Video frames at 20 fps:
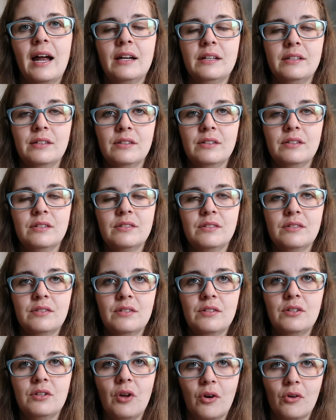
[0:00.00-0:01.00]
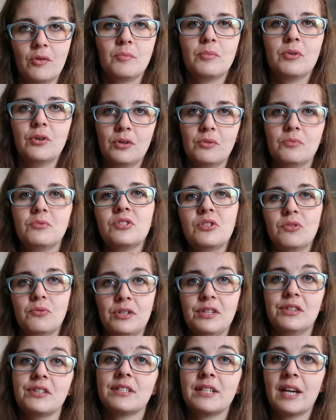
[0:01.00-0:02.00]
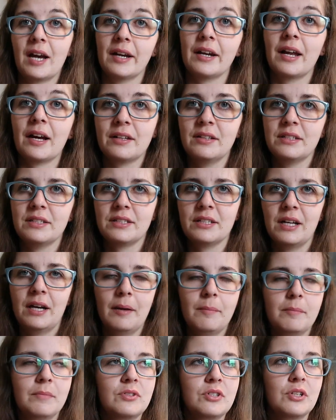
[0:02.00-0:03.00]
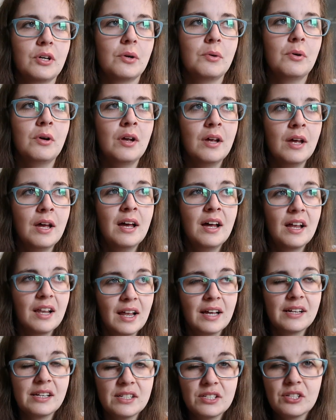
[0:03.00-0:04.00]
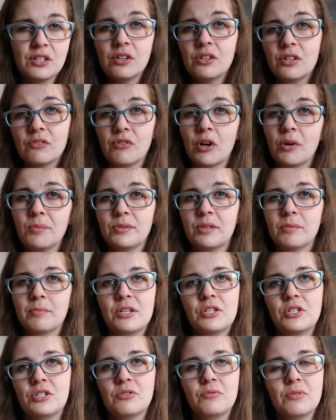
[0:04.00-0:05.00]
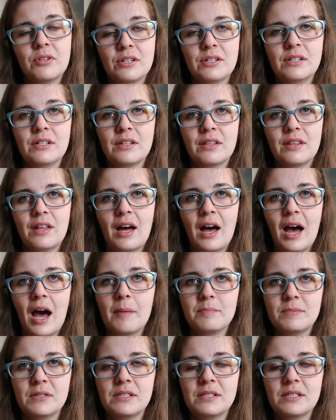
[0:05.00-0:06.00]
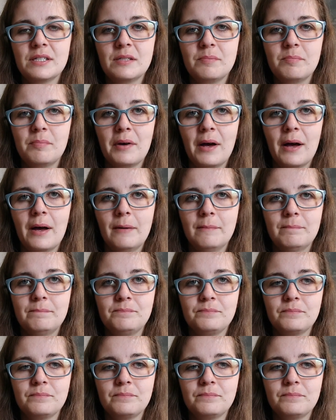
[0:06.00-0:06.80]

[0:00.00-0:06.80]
and Lauren Byrne was only in the second act this time. So, like, it's good of Rob to make sure that happens, but,